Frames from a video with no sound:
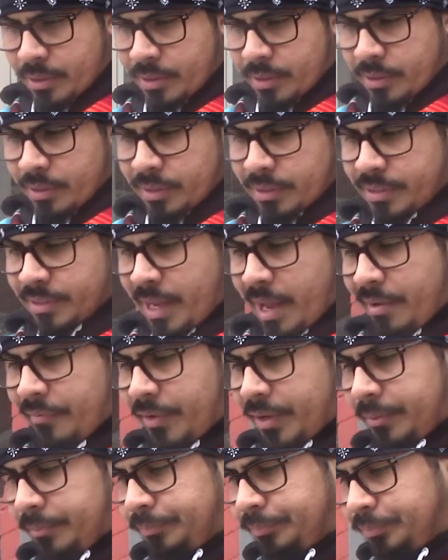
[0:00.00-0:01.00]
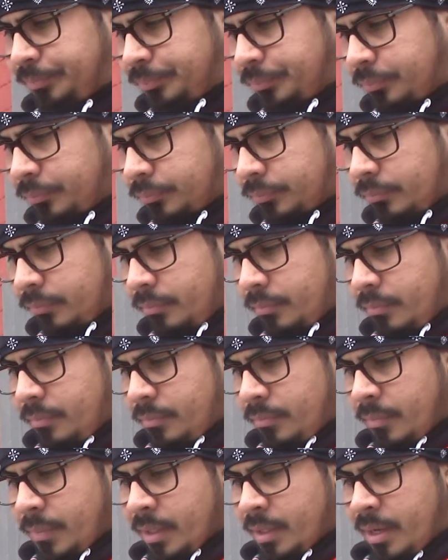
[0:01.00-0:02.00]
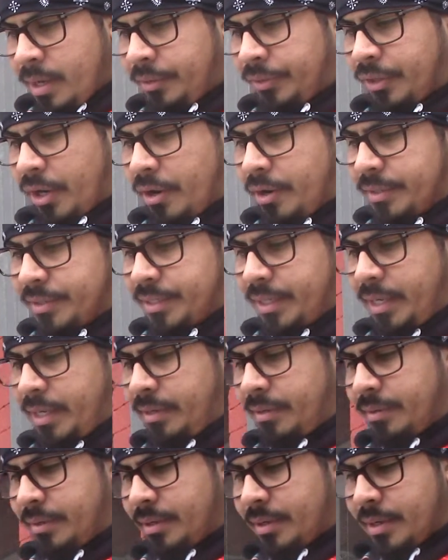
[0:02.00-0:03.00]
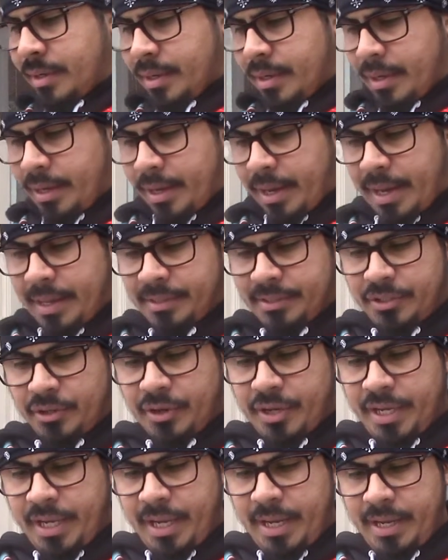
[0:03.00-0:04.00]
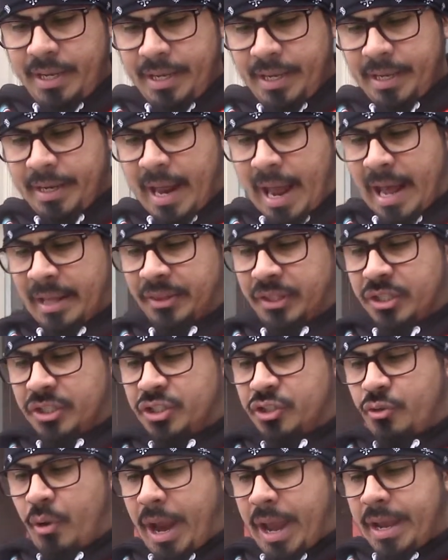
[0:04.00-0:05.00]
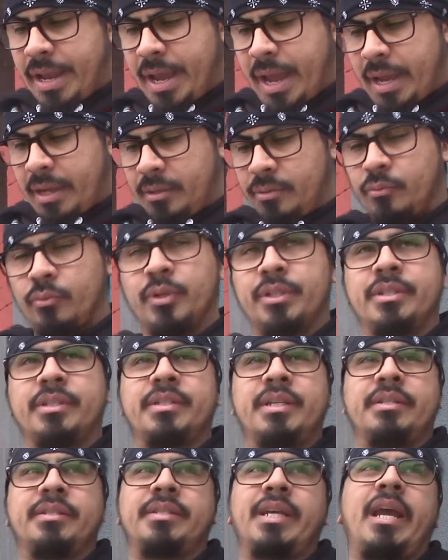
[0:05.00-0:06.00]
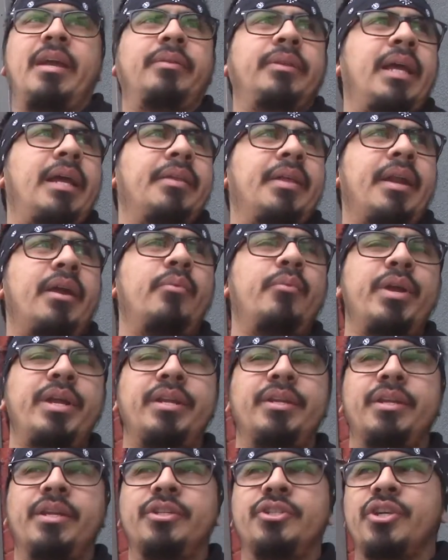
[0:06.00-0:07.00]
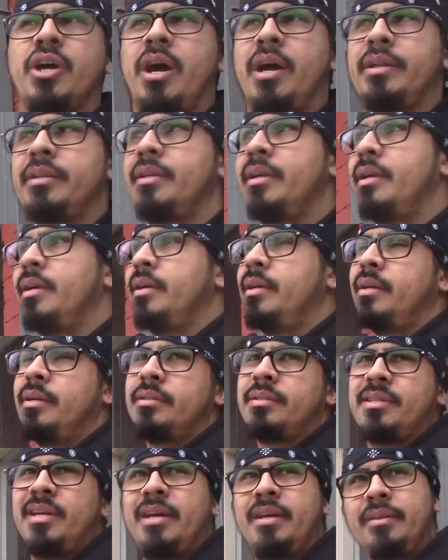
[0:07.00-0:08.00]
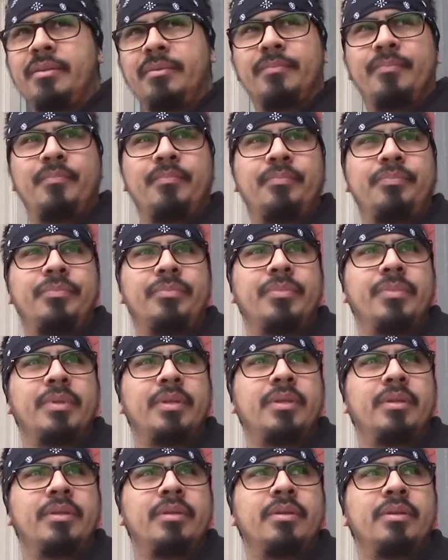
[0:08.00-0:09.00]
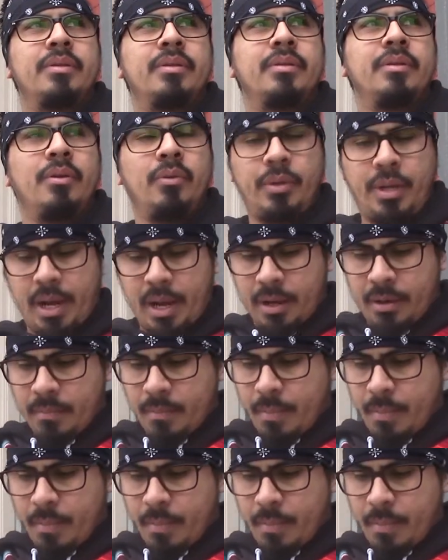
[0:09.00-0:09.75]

7:13. Enter ye in at the straight gate, which is the same thing that I'm reading in John 10. Okay?